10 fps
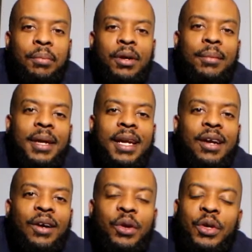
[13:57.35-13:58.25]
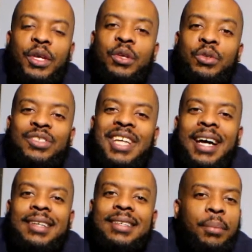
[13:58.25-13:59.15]
put them in there, or you can use
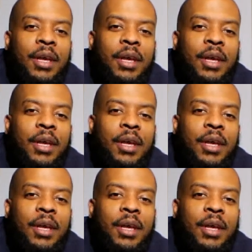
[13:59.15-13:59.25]
socks.